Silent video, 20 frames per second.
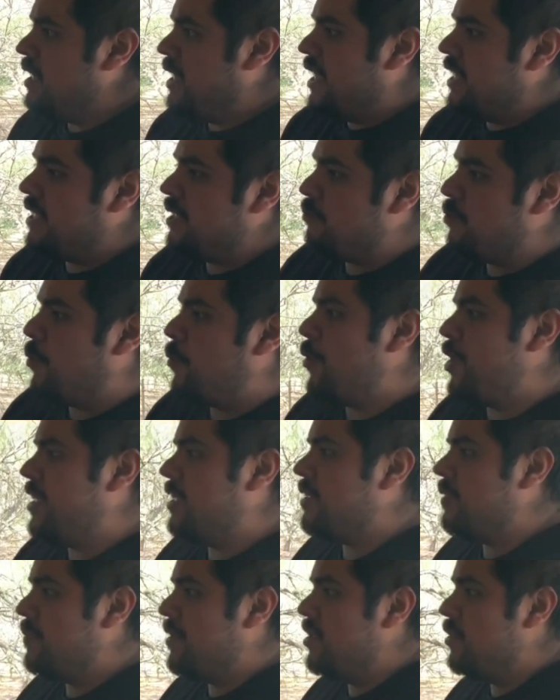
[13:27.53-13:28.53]
And then what we
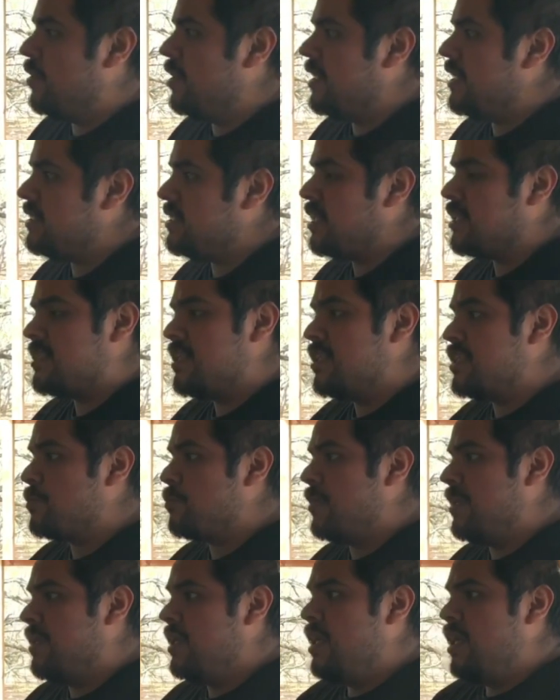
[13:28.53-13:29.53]
end up doing is that
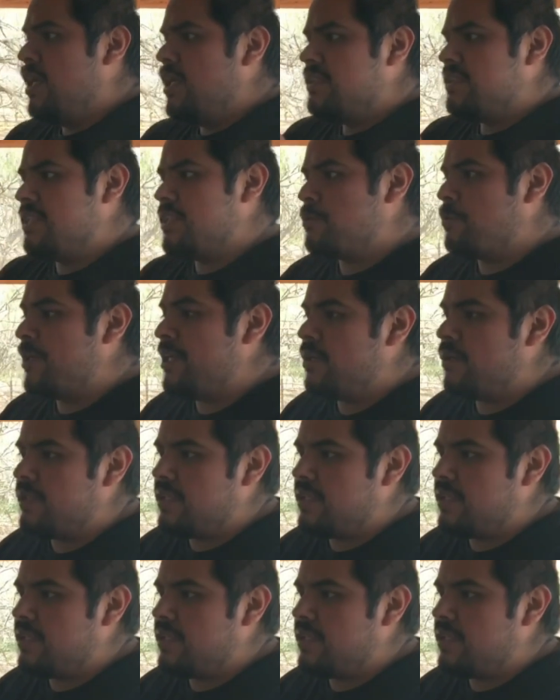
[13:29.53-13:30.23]
since we know